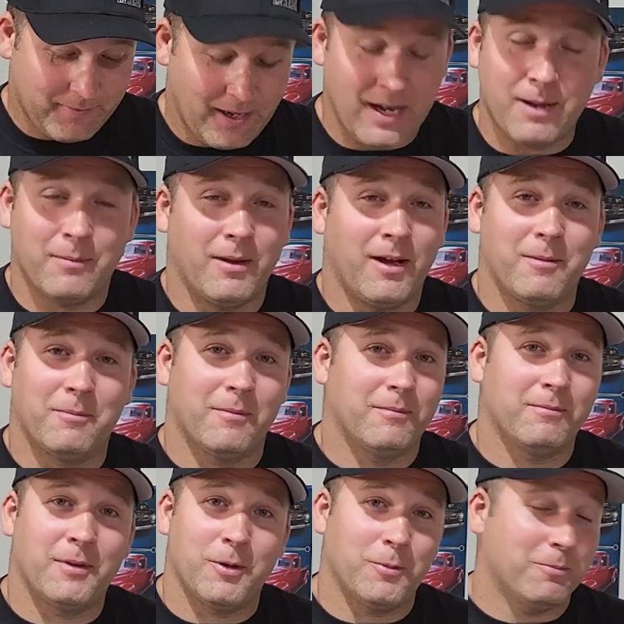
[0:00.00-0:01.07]
I'm
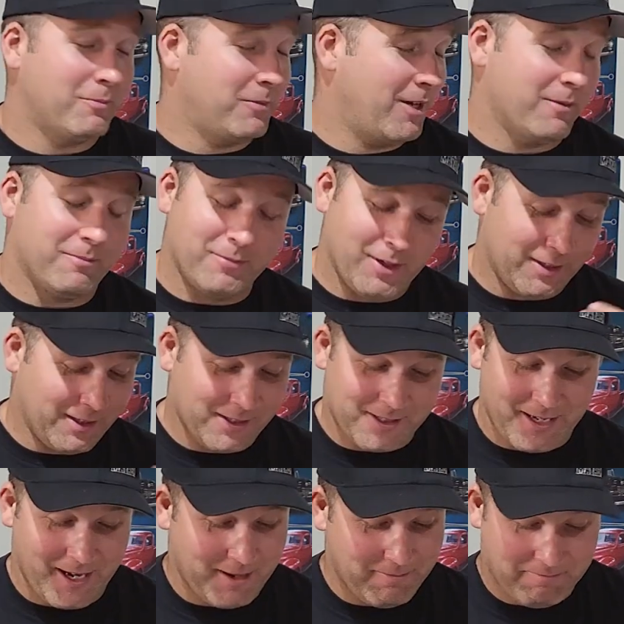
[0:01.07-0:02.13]
no, not this
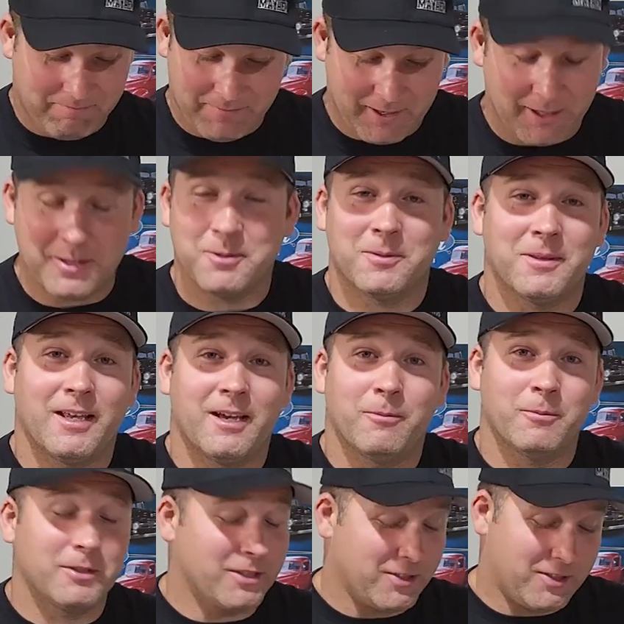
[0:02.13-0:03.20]
guy. Not doing
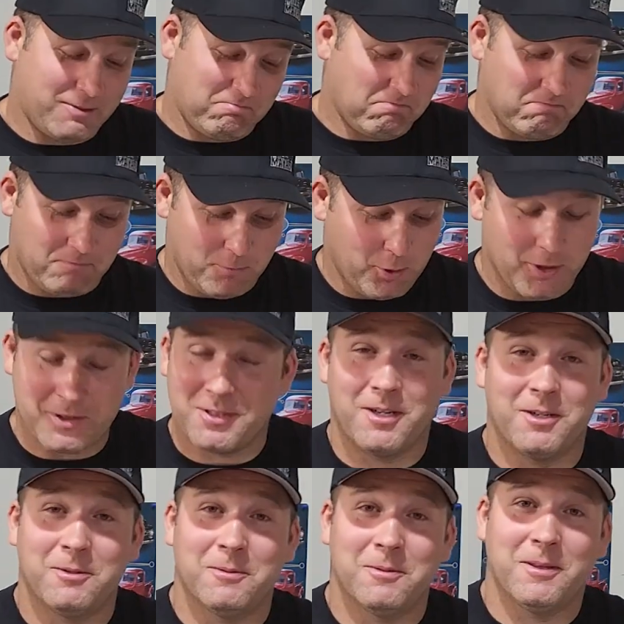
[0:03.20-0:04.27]
that. We're just
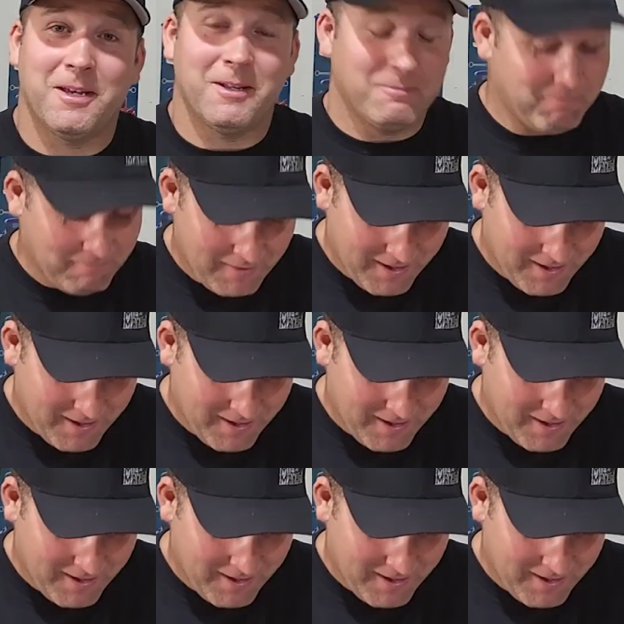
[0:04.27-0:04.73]
not doing that.